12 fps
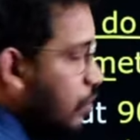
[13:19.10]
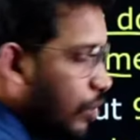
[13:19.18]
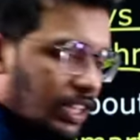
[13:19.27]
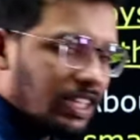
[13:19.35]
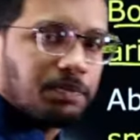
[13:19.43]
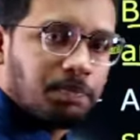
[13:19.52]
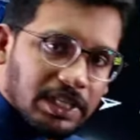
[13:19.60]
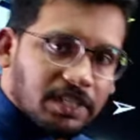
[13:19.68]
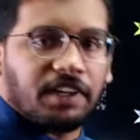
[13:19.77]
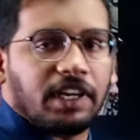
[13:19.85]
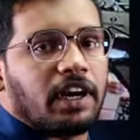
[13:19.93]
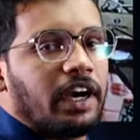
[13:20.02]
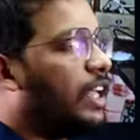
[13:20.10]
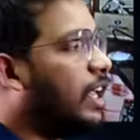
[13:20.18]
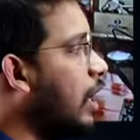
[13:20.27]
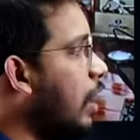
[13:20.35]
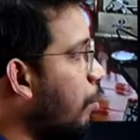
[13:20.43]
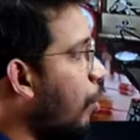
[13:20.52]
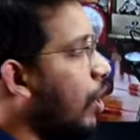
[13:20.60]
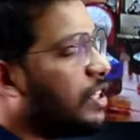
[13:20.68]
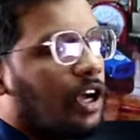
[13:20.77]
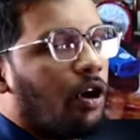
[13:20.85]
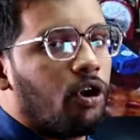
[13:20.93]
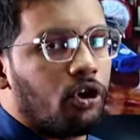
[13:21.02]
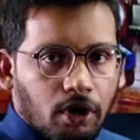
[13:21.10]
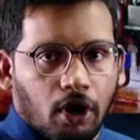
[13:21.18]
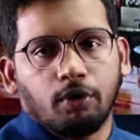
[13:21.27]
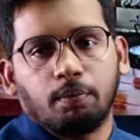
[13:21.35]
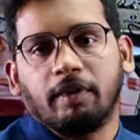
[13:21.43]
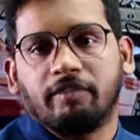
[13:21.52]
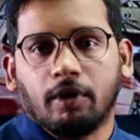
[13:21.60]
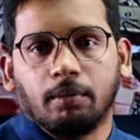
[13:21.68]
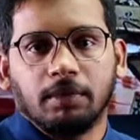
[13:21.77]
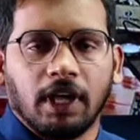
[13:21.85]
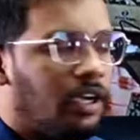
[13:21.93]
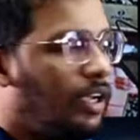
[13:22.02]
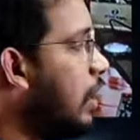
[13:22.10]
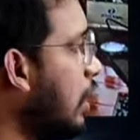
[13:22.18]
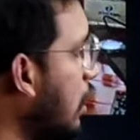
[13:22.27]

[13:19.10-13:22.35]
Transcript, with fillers: So in the specific criteria, boys have outperformed the